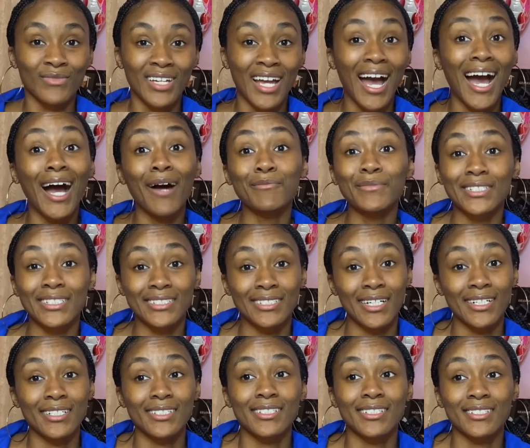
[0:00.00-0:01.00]
I'm
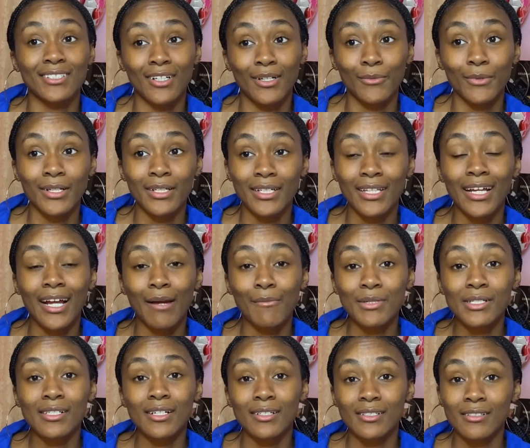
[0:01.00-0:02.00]
excited to start working. Like I'm
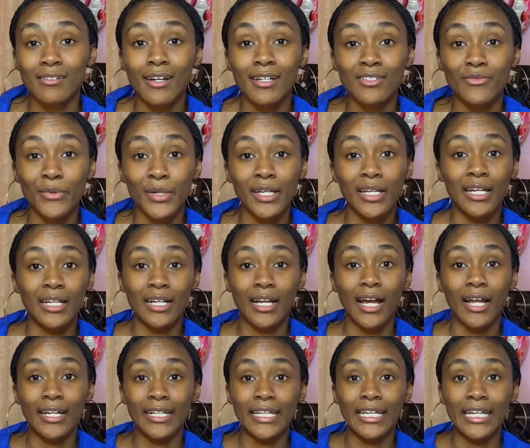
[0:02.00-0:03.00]
excited to graduate and
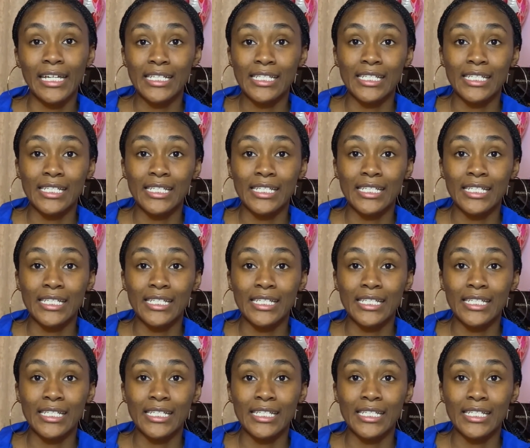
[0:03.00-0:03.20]
kind of get